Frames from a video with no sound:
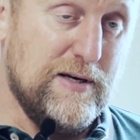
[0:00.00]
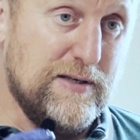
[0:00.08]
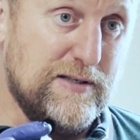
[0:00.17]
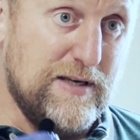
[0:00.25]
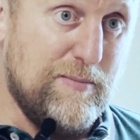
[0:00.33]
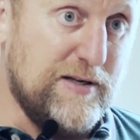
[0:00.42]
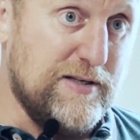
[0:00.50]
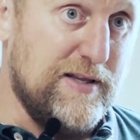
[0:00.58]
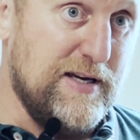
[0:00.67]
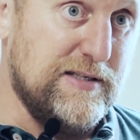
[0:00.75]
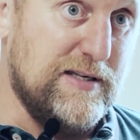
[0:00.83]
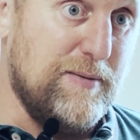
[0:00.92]
similar to
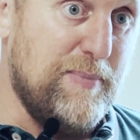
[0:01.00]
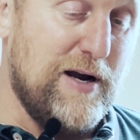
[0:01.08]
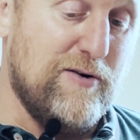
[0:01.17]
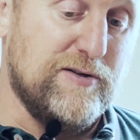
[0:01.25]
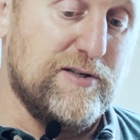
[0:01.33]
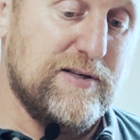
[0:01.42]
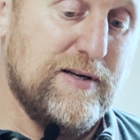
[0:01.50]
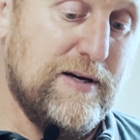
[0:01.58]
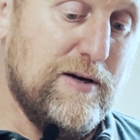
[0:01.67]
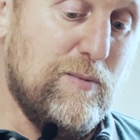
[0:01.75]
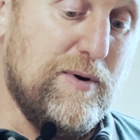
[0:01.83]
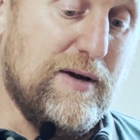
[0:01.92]
this in appearance with